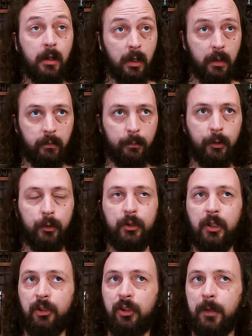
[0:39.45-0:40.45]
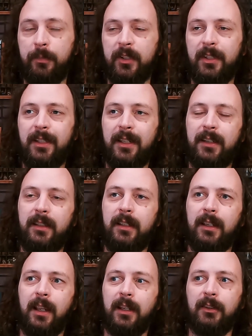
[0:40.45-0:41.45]
of approaching ships in
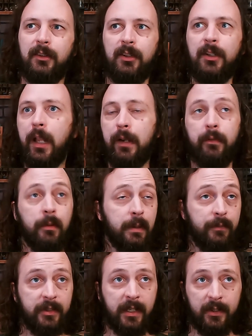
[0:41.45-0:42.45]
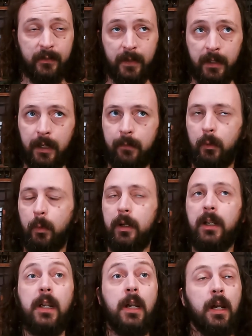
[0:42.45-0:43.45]
D&D and none of them have satisfied everyone,